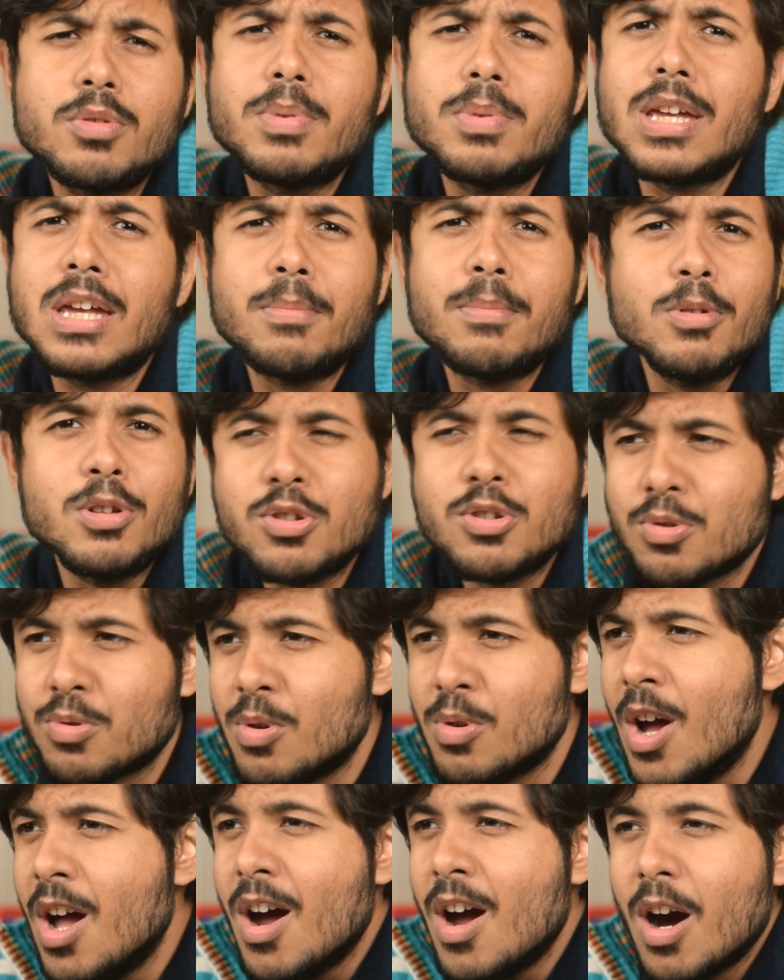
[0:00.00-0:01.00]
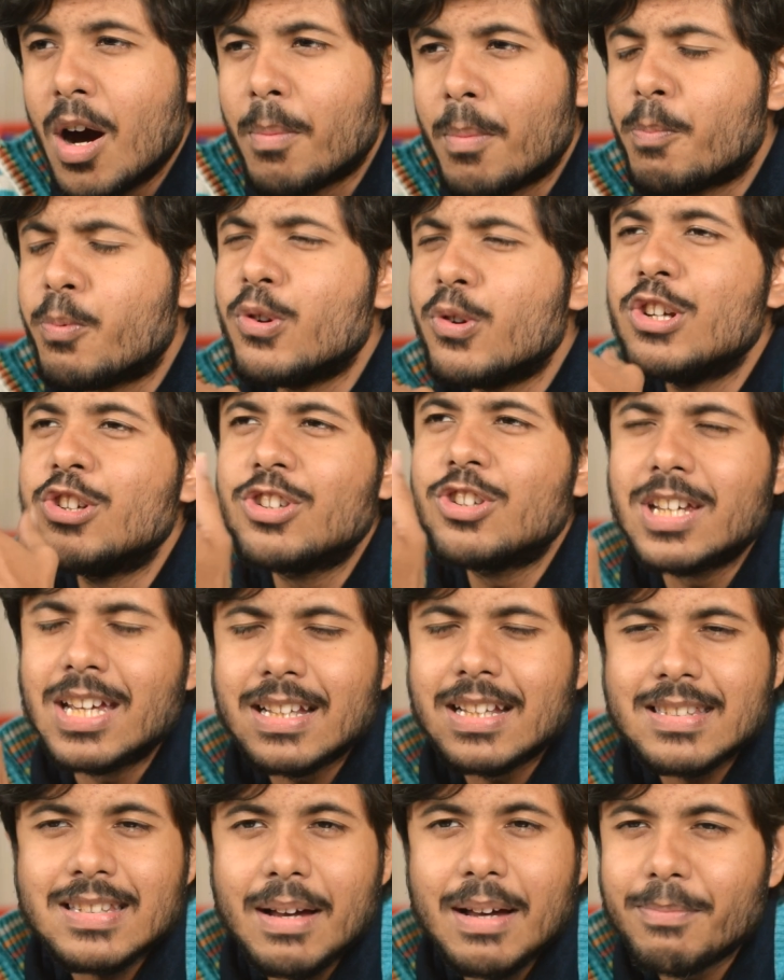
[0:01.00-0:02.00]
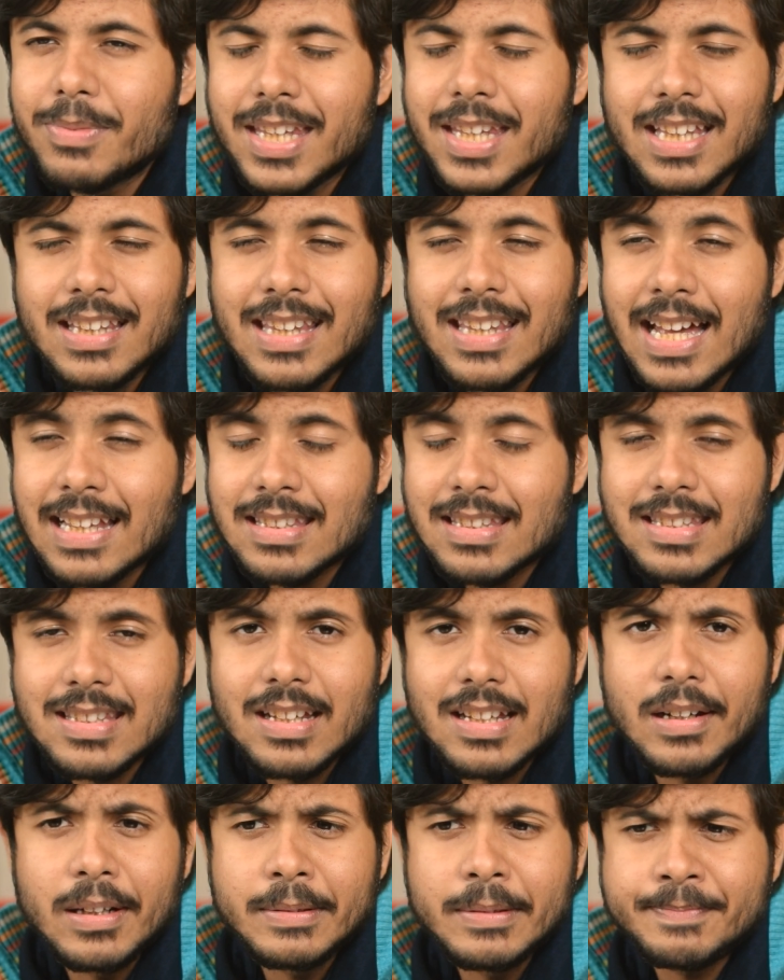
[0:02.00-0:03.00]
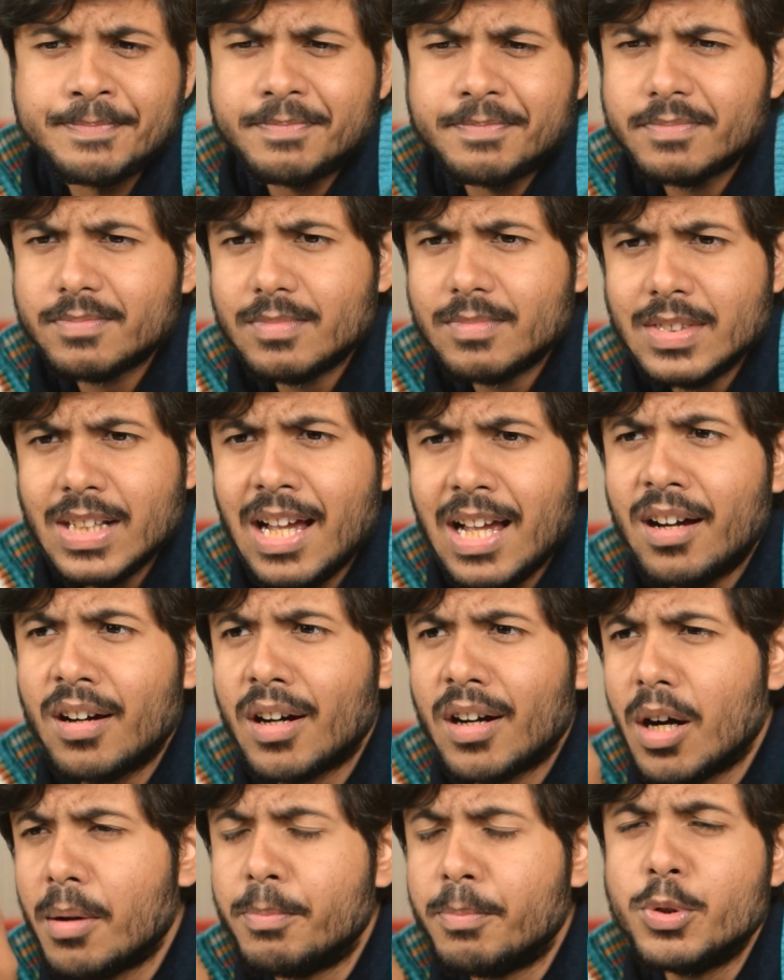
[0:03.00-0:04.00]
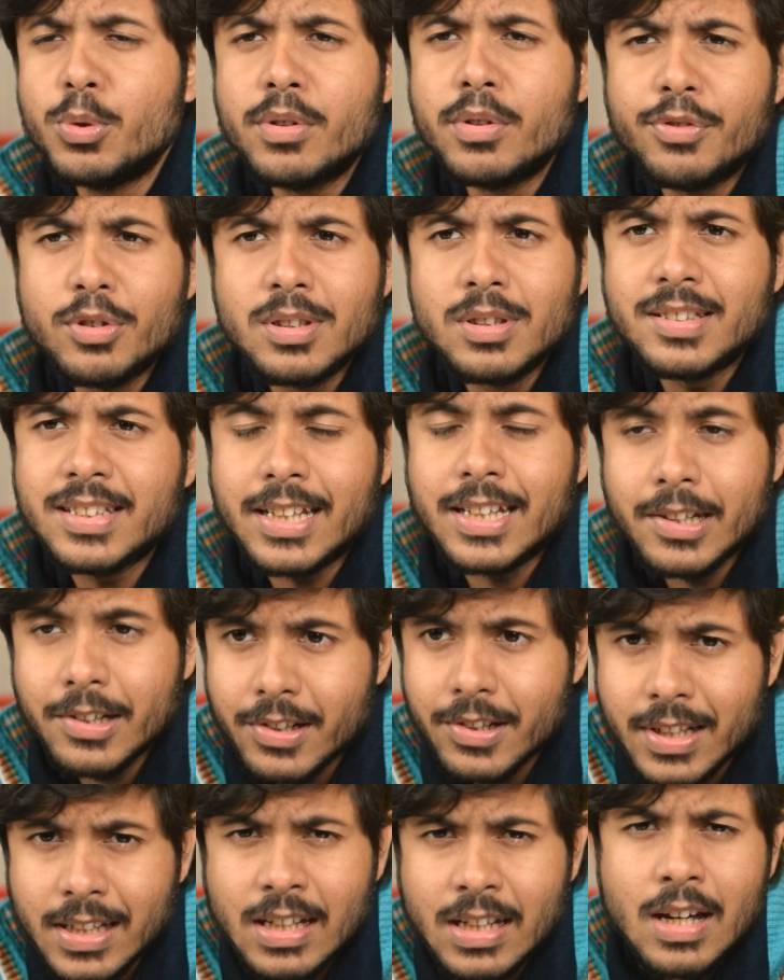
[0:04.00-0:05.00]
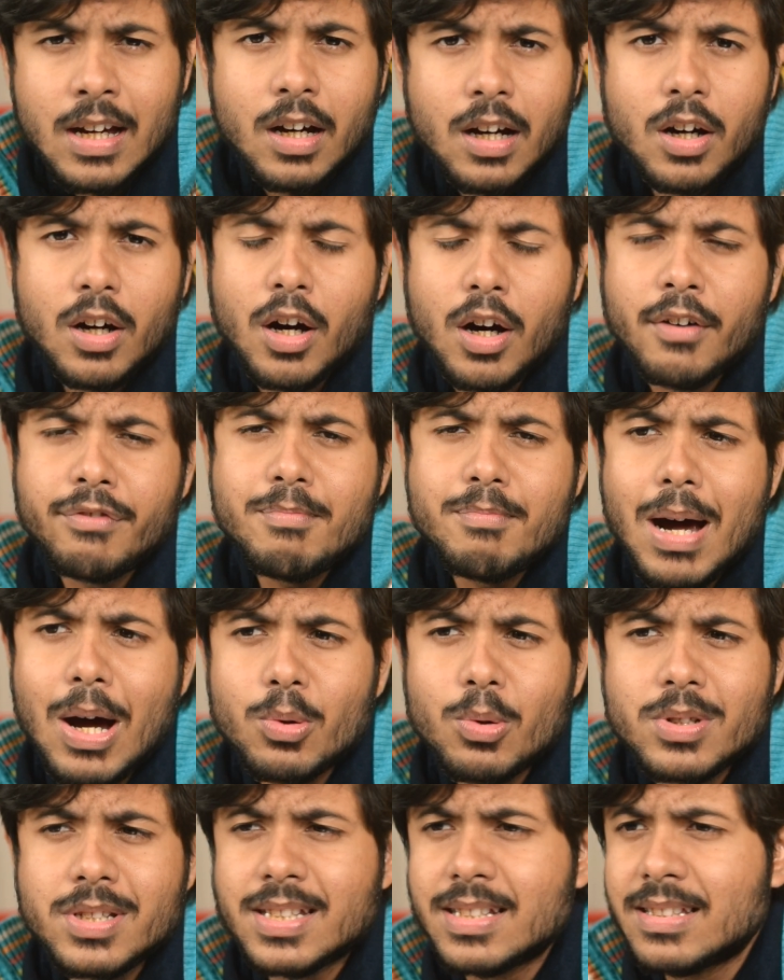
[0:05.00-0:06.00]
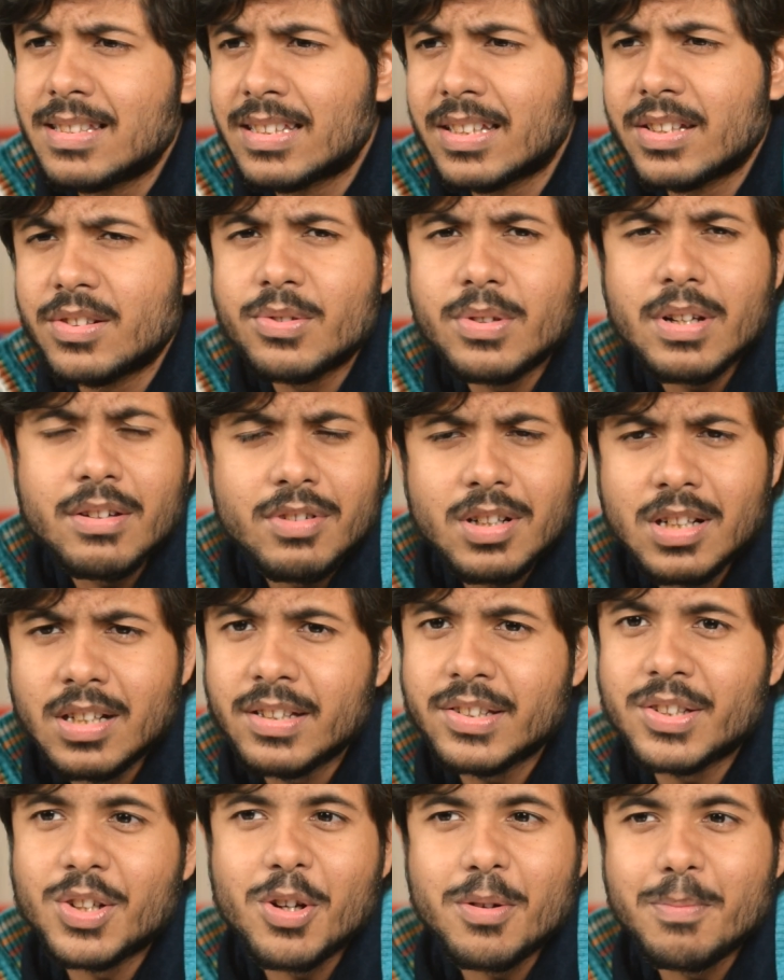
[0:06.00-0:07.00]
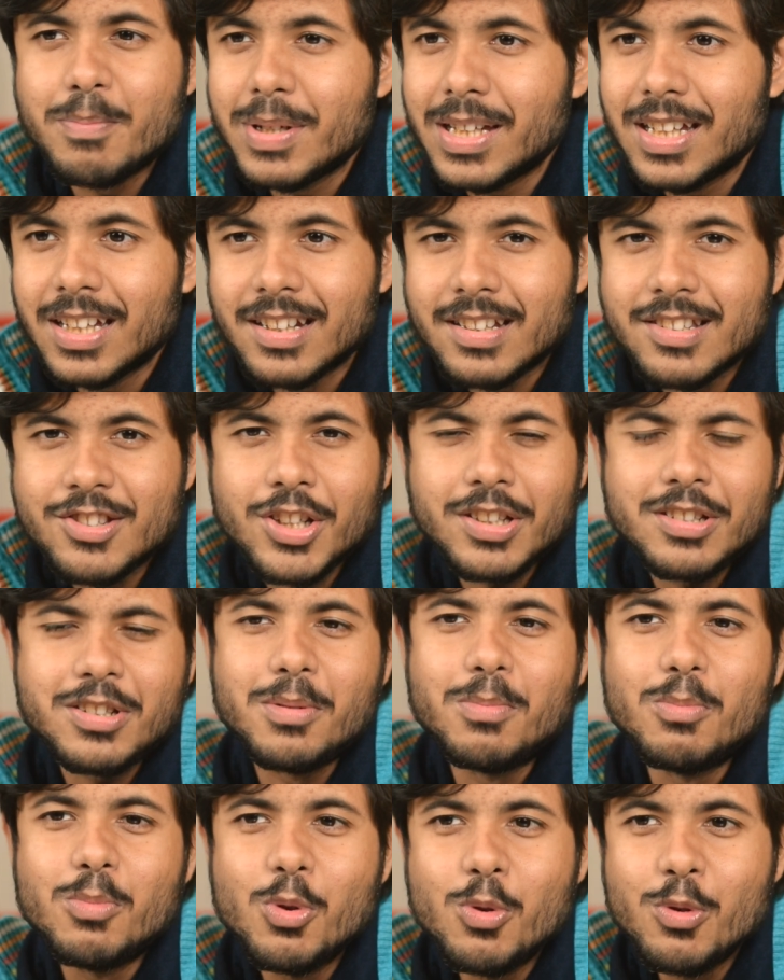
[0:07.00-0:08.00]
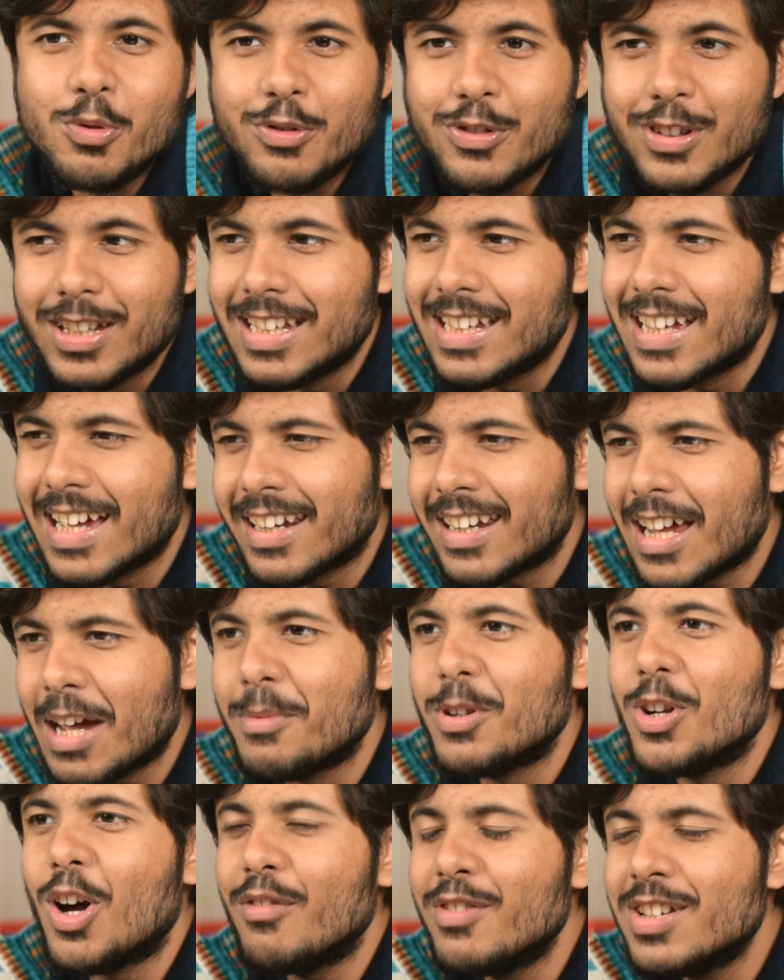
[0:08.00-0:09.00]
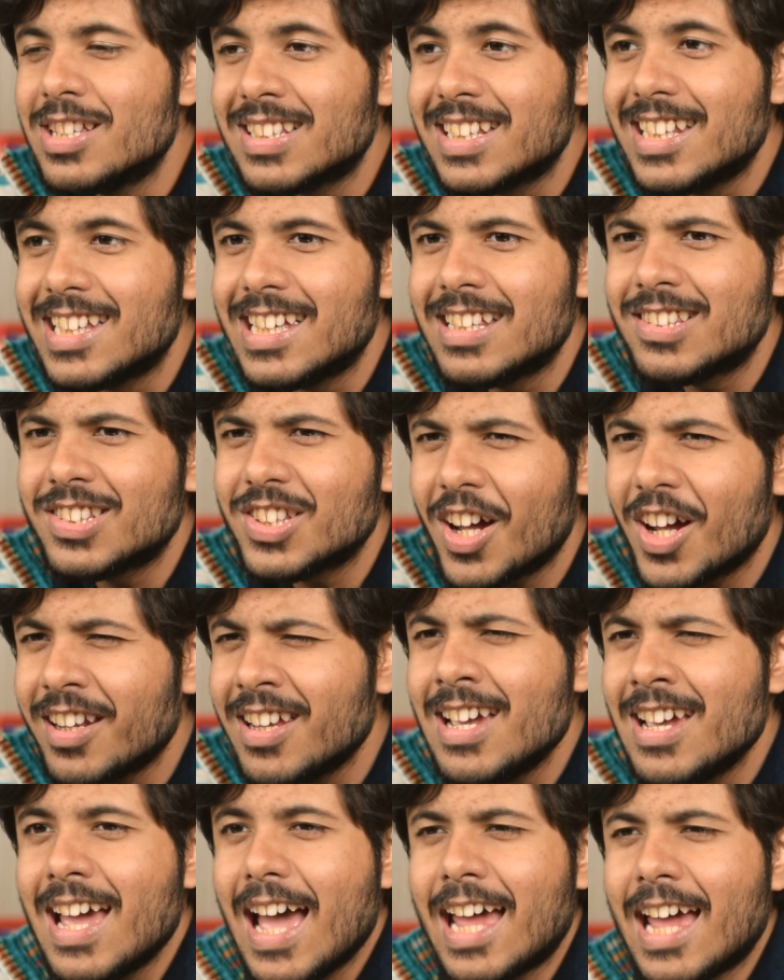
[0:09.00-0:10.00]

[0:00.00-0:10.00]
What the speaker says: to be able to appreciate something that's a beautiful scenery of mountains and rivers, or be it just a movie. And I mean, obviously, it's not...